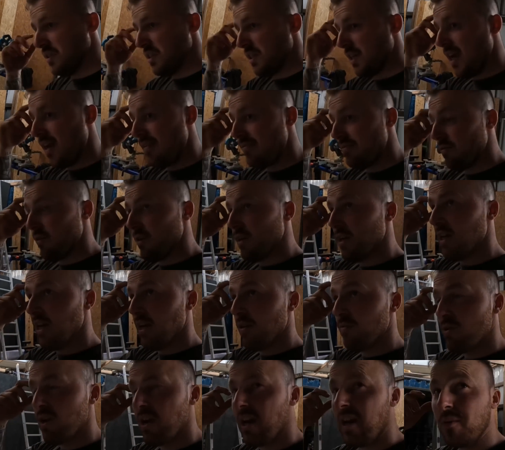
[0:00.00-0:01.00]
together in here
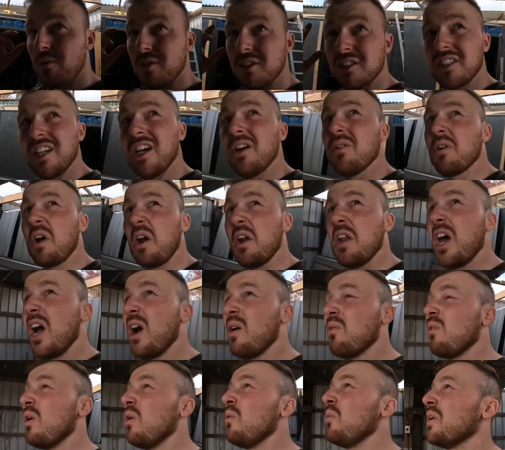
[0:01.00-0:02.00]
really. We still don't know
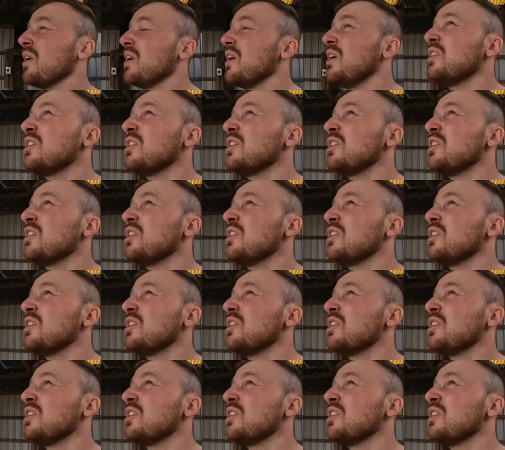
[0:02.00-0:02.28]
what we're going